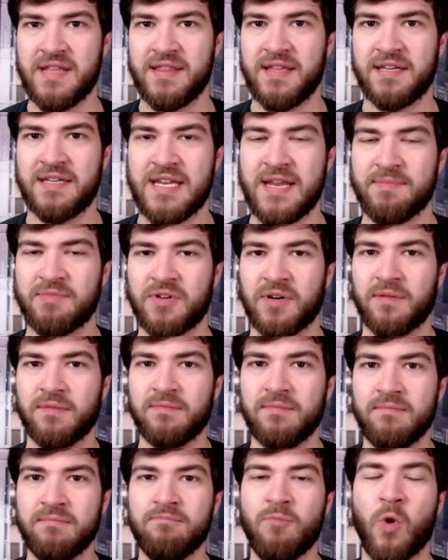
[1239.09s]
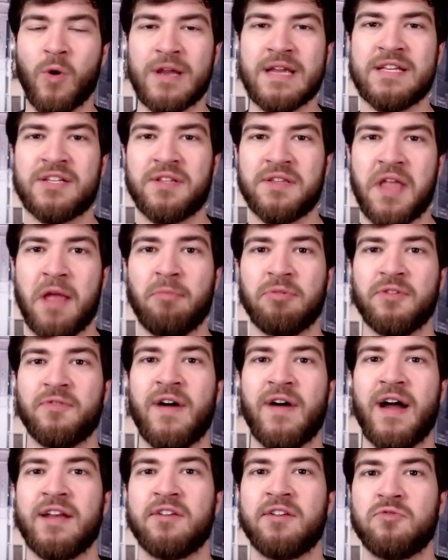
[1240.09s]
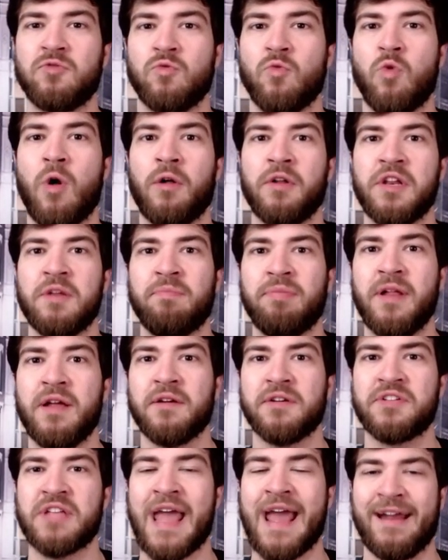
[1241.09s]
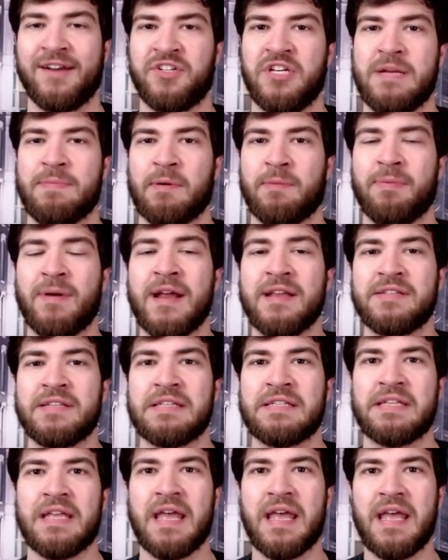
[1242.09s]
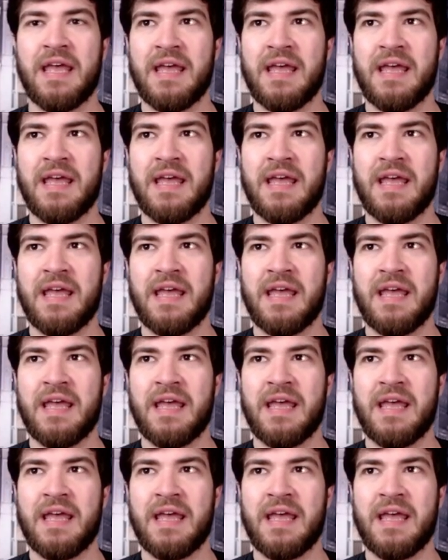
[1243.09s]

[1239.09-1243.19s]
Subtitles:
that teams are more easily able to find quality players at cheaper prices,